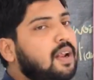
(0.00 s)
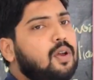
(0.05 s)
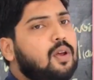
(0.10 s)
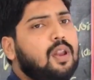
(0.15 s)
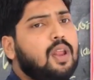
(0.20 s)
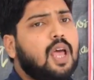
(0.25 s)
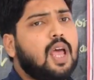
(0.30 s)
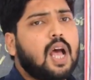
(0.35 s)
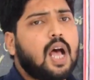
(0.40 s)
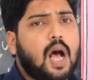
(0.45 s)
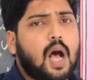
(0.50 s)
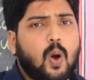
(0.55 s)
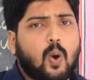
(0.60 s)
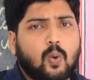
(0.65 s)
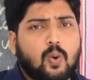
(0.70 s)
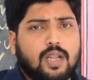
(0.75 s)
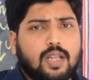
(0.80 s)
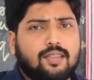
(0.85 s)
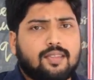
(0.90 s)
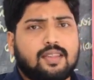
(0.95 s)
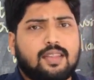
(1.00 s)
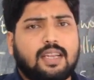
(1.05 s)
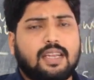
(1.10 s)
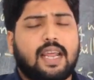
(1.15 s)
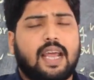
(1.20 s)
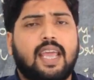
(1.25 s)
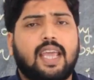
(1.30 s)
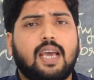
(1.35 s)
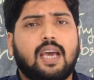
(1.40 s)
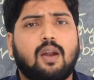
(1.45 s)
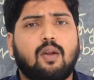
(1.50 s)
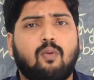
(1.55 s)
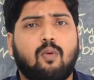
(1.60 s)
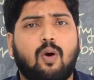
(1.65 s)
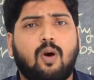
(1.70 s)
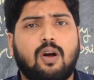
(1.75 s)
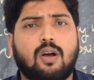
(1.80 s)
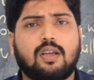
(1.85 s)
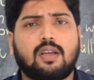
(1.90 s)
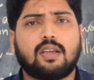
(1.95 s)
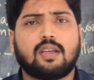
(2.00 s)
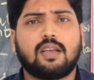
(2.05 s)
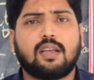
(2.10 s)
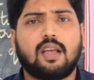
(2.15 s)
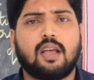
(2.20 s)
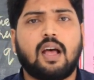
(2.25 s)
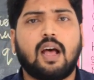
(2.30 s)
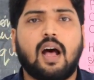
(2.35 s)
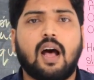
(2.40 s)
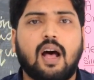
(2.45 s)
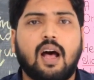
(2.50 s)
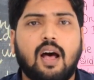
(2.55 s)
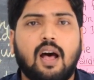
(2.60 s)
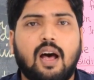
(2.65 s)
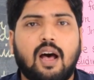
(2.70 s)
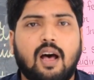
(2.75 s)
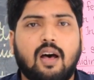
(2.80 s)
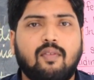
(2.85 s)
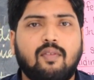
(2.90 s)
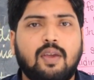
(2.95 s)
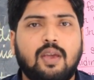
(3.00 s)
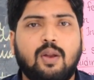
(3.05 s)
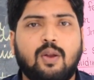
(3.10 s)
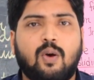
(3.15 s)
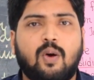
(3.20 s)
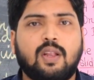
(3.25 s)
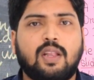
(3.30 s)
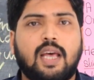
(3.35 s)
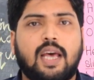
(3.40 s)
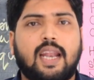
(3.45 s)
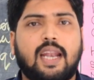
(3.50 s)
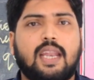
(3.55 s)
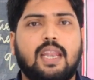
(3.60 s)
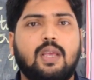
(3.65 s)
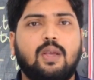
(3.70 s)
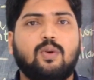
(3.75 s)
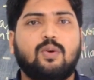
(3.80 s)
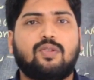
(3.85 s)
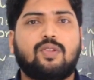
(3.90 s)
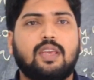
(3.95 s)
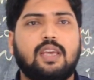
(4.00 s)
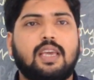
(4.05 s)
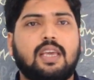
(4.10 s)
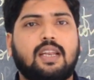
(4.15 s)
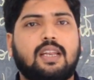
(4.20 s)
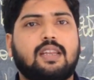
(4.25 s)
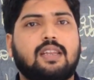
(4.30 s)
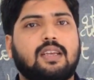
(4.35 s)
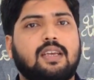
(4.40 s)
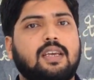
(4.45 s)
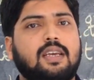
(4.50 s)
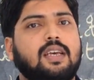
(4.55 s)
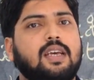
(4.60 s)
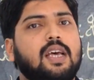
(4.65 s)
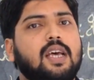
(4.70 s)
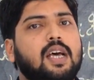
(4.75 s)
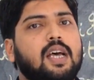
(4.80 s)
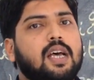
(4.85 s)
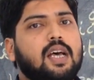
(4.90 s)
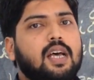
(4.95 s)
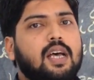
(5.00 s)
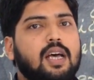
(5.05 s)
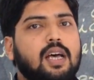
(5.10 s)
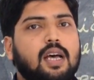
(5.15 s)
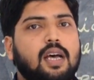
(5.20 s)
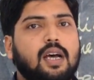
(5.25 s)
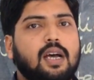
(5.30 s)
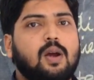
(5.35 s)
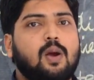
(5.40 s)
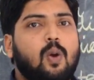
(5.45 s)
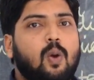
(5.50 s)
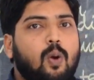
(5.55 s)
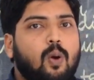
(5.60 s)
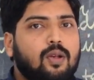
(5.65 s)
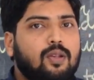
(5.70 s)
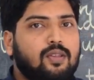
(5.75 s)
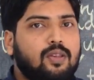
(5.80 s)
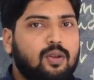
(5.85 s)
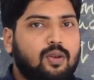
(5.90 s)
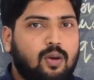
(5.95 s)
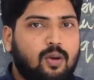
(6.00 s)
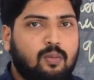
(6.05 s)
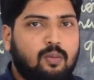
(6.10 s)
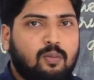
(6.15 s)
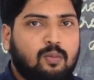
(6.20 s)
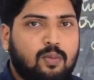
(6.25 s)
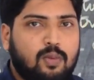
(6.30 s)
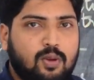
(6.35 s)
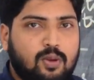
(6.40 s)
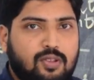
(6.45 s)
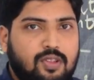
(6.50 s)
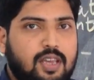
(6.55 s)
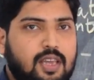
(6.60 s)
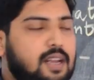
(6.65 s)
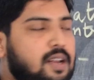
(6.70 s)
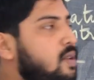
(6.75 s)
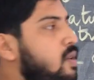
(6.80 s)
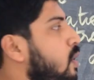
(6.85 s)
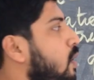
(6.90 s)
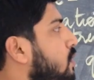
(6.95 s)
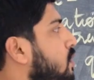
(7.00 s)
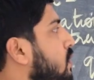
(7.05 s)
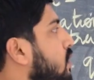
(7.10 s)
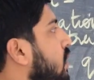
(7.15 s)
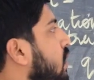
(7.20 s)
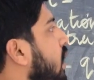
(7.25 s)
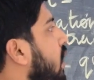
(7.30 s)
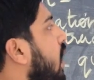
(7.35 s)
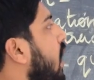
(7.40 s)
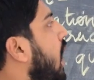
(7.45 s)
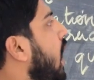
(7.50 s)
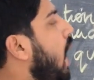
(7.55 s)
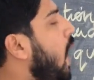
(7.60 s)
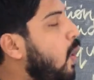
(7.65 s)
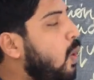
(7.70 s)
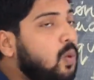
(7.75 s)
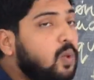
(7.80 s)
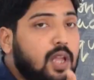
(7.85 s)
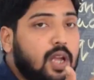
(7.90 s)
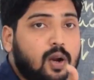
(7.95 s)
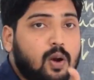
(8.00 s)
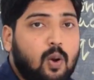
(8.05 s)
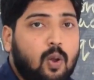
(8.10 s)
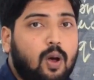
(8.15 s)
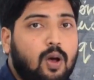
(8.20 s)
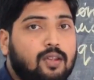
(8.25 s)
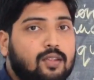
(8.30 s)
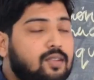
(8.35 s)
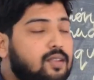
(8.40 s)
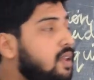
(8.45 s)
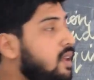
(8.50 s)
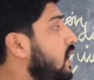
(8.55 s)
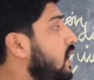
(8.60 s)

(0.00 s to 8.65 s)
quiet. How does the tiger walk? We know that using it clothes, using it clothes. How the clothes?